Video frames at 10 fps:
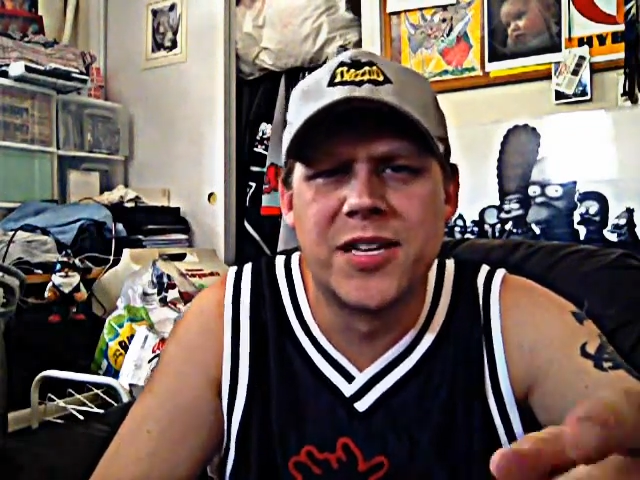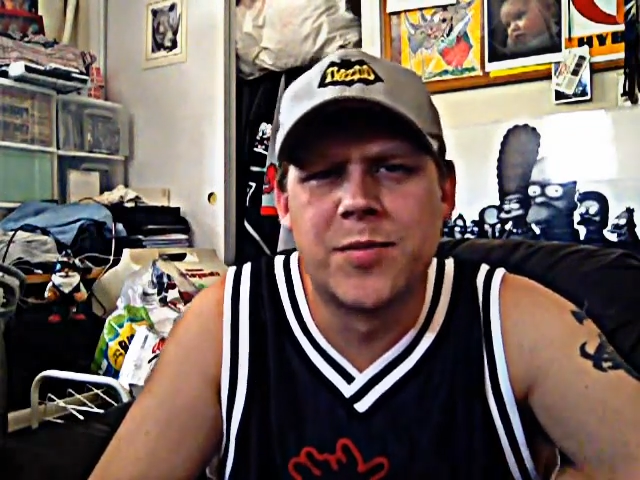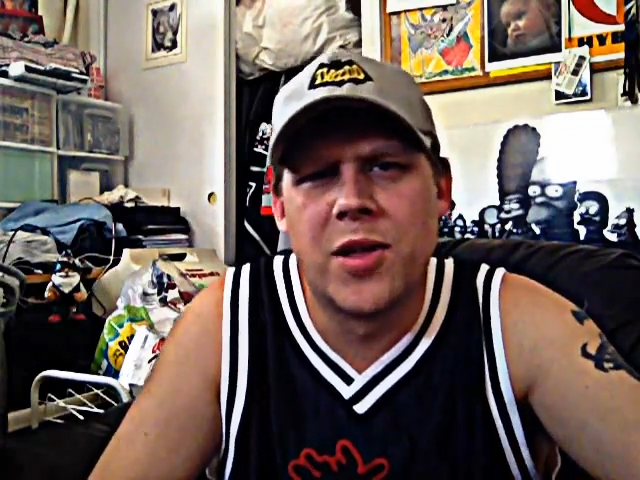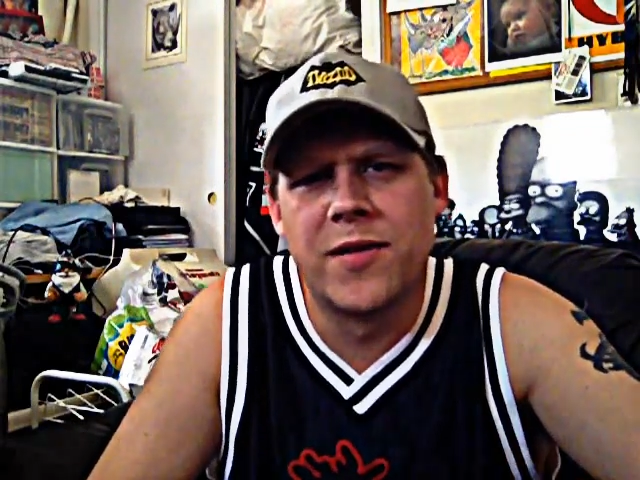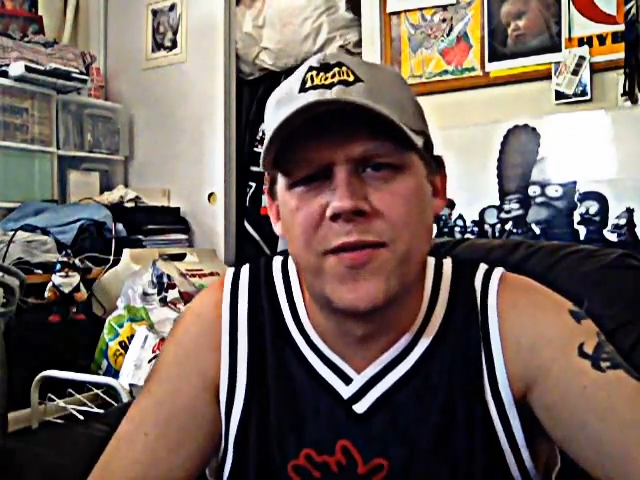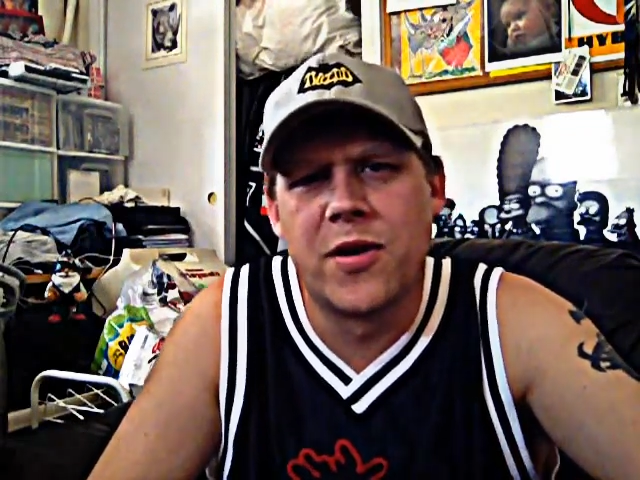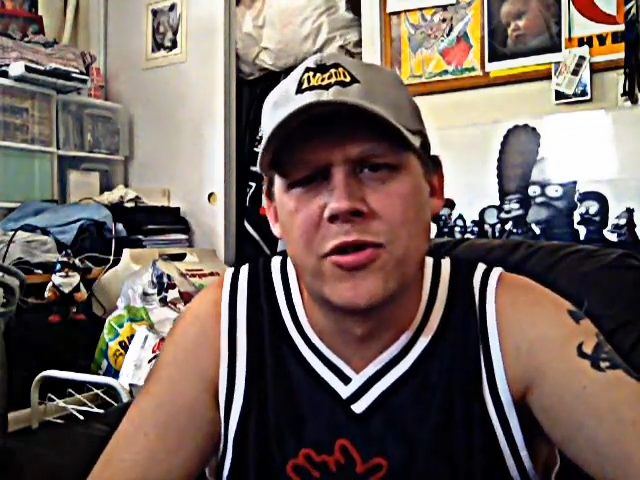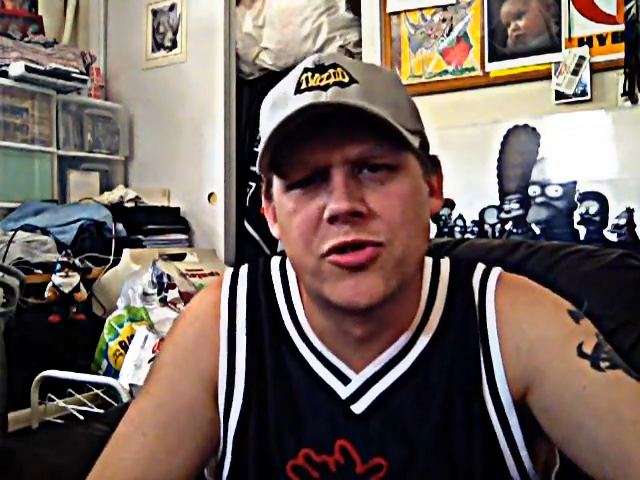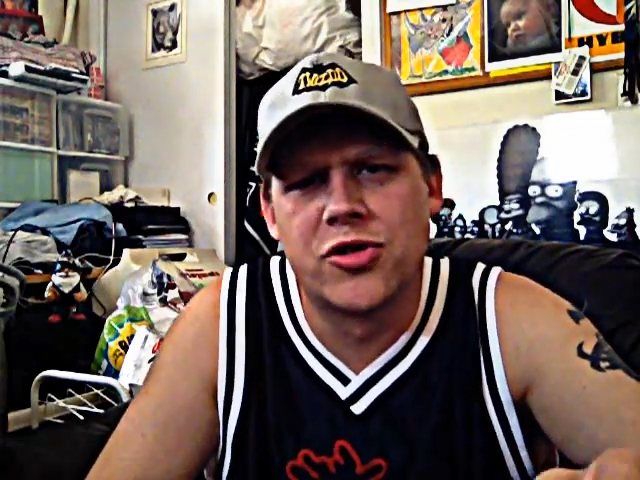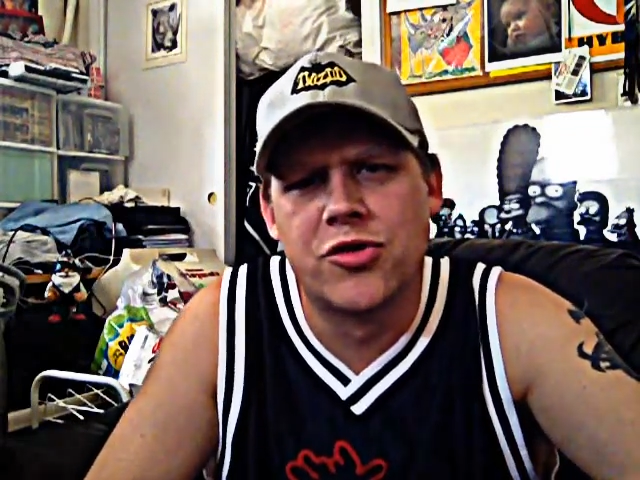This
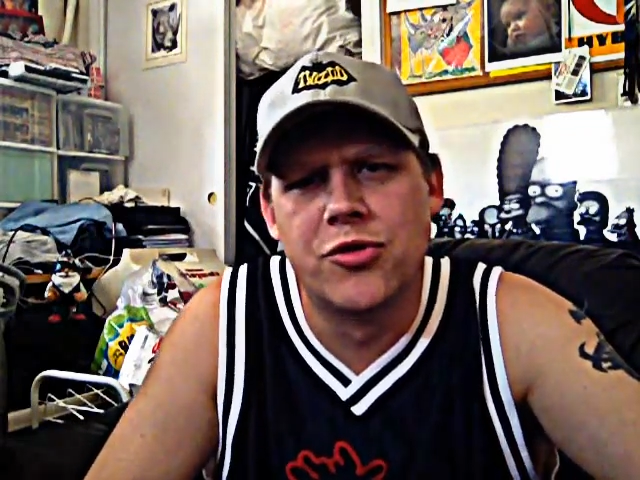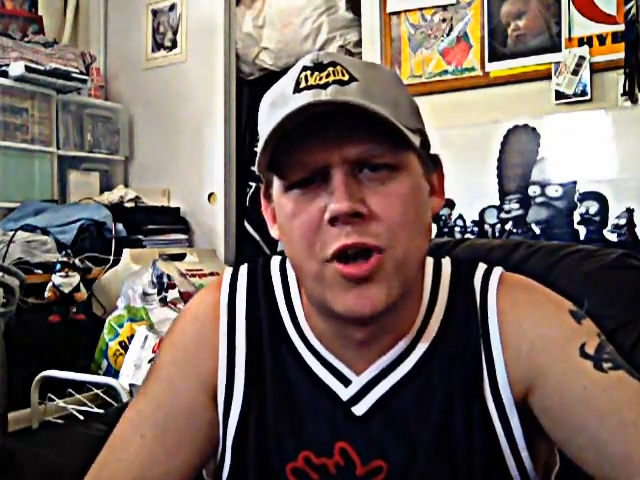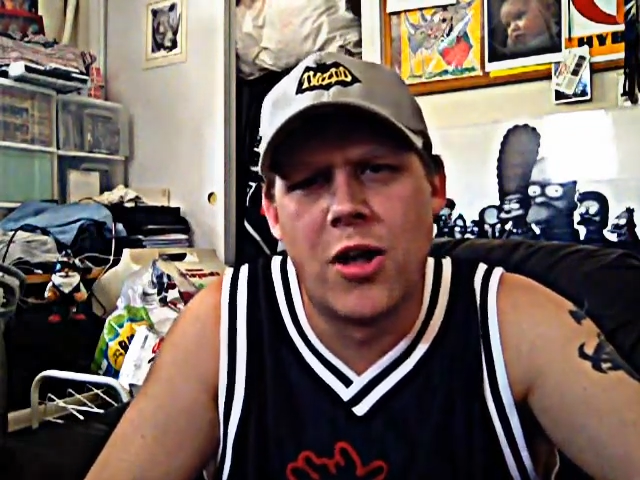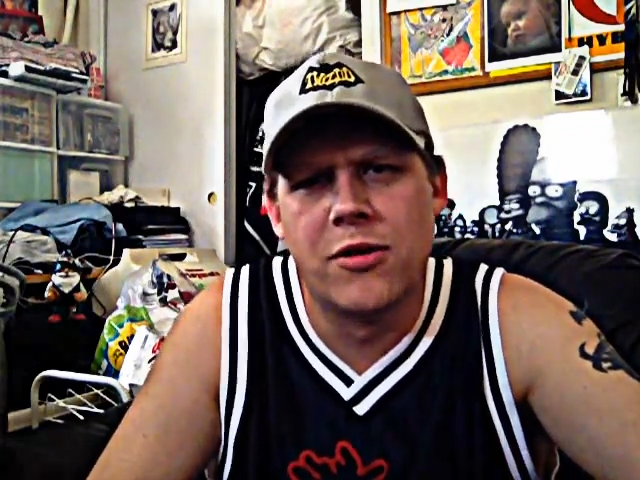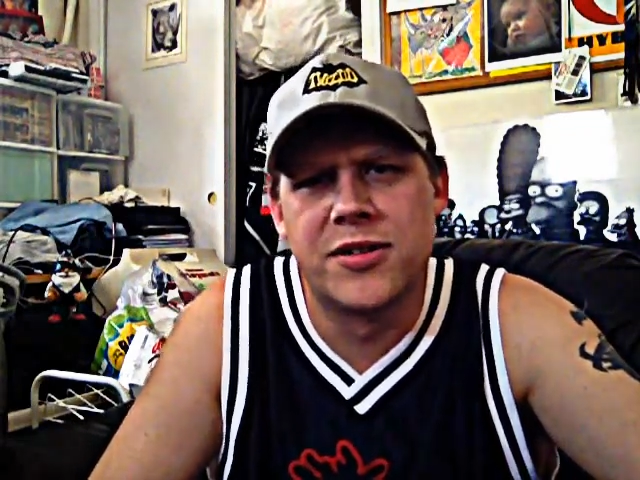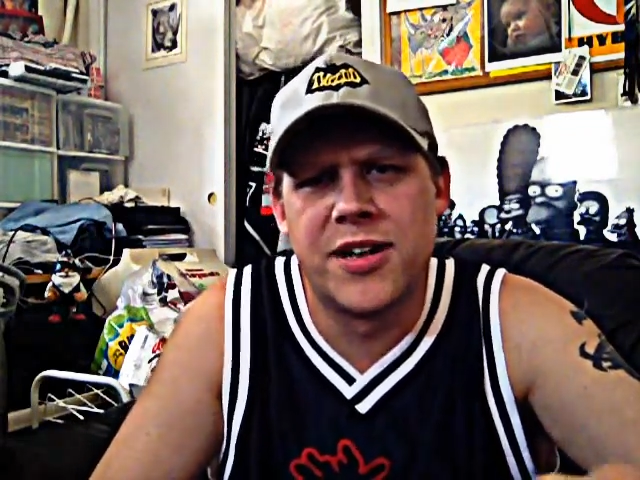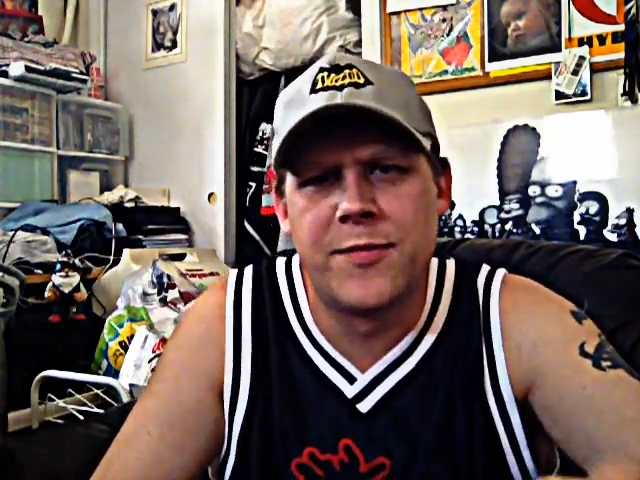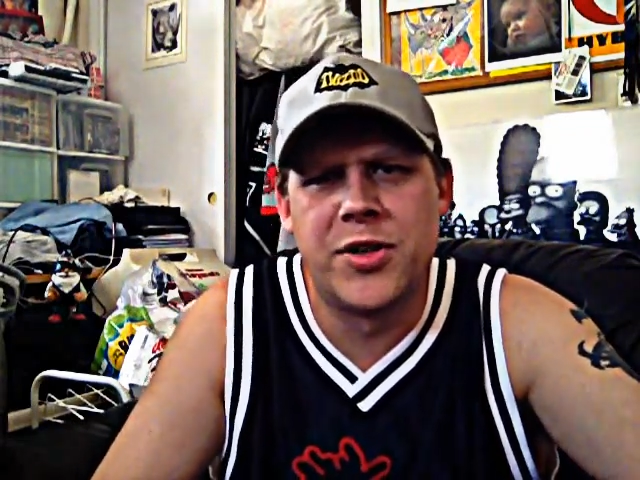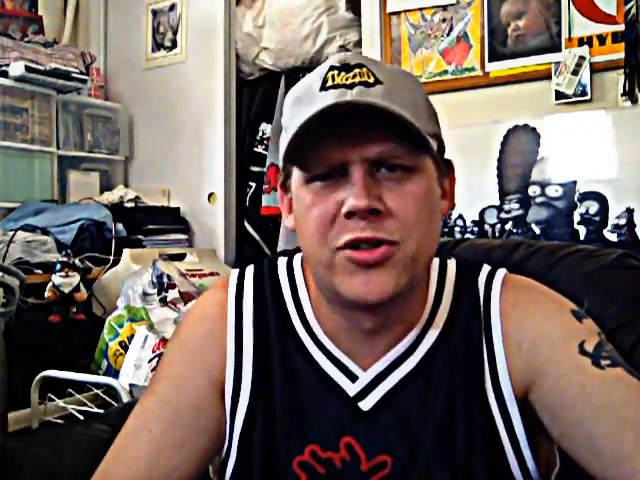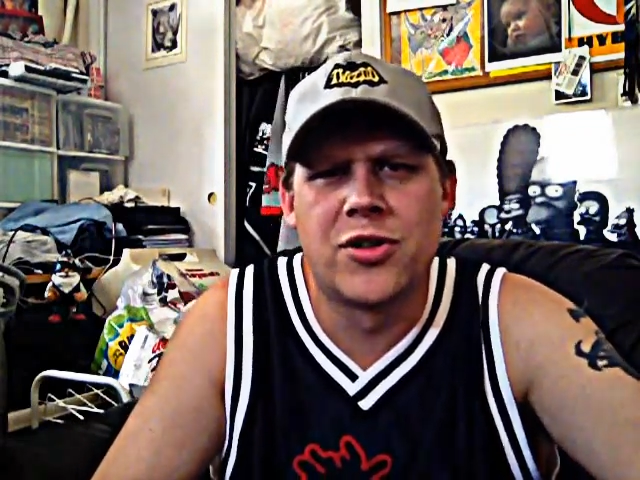motherfucker's true colors
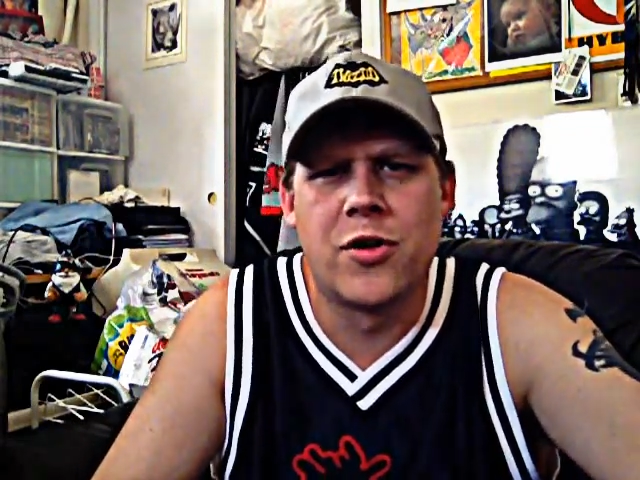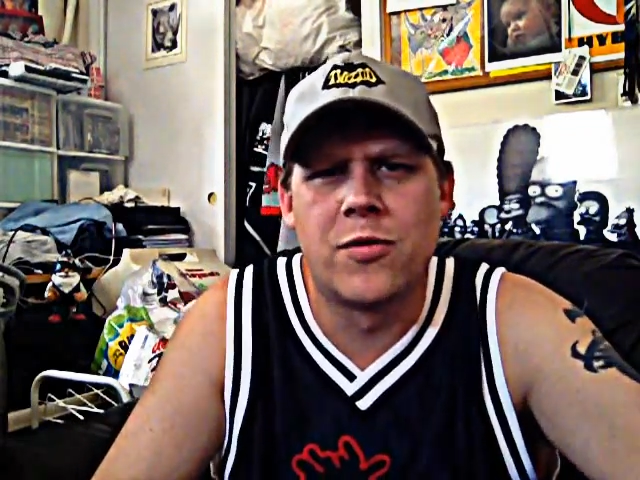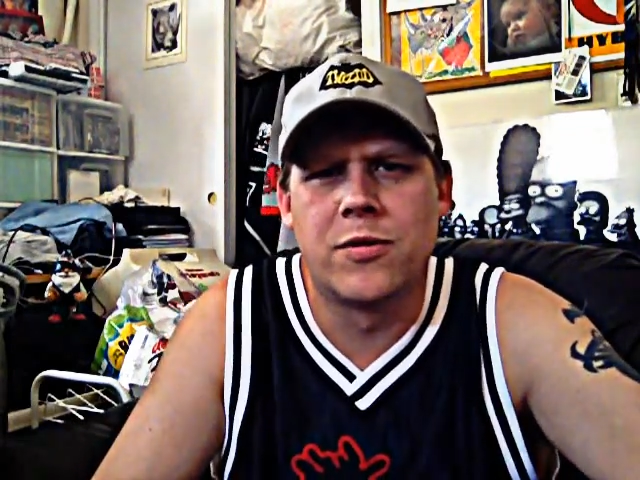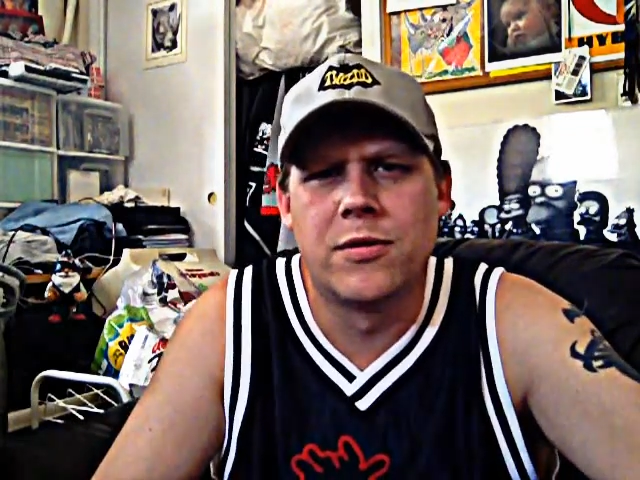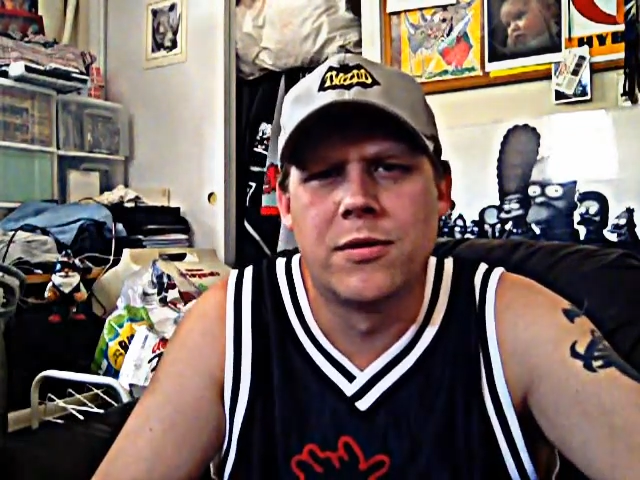have been shown.